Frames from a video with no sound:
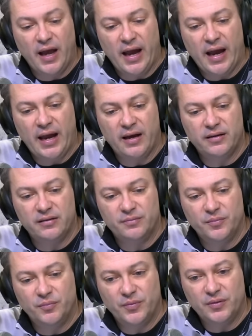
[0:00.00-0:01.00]
And
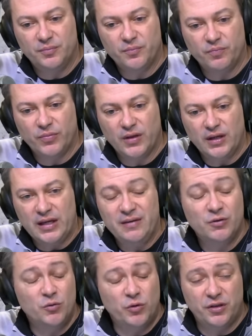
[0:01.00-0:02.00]

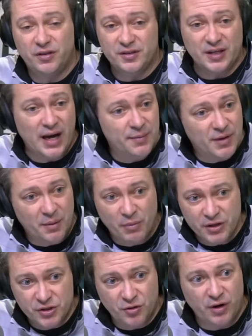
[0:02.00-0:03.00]
even with the time that
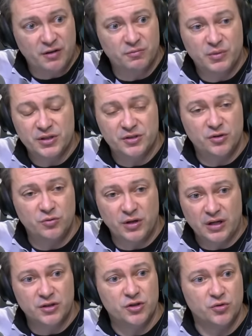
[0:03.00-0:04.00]
Musgrave missed due to
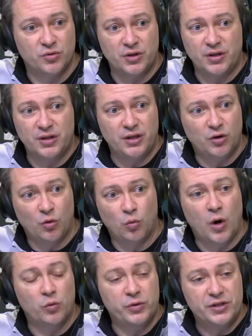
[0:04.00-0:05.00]
injury, you know,
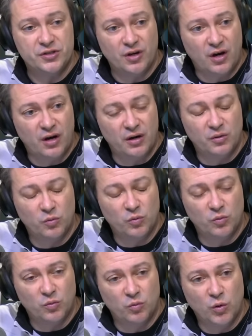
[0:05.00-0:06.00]
what we saw
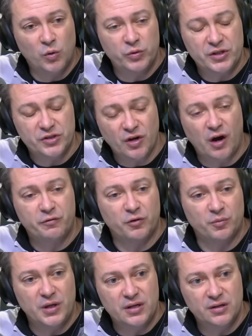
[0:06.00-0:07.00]

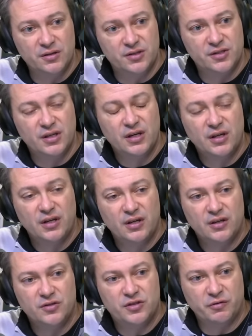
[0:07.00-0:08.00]
from his
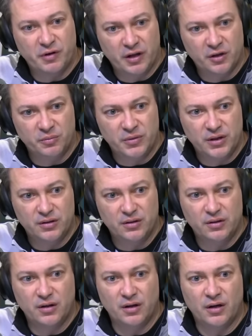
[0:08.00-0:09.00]
development,
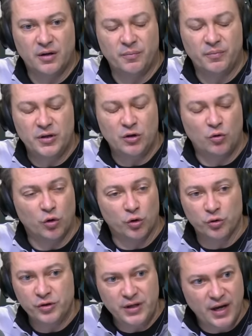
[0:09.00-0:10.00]

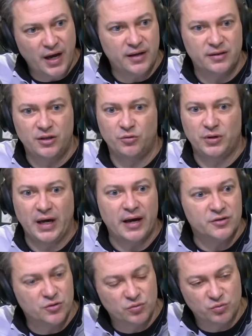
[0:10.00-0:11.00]
early on, you know,
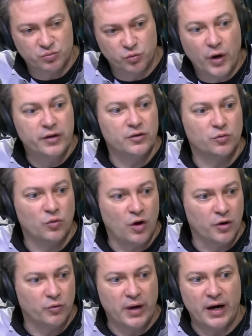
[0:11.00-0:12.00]
guys are running the
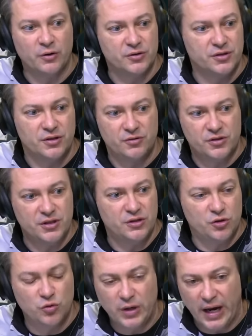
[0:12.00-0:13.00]
wrong routes and you see
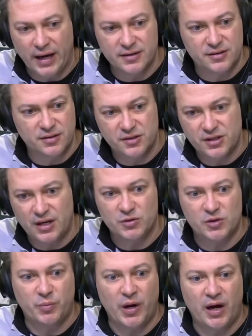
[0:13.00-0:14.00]
two guys in the same
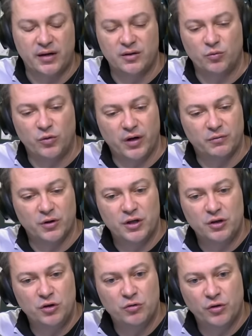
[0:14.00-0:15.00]
spot and whatever. And
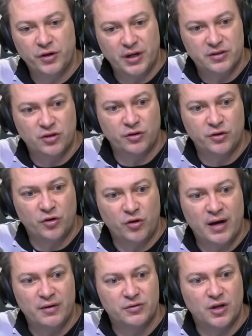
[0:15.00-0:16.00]
you look at Tucker
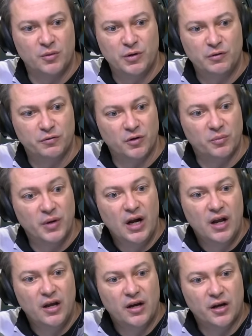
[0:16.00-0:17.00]
Kraft coming from
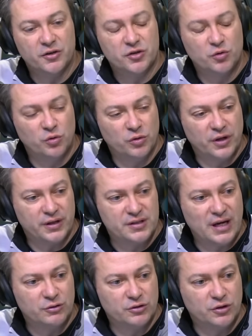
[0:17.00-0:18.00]
a school like
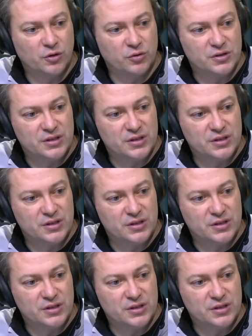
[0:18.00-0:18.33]
South Dakota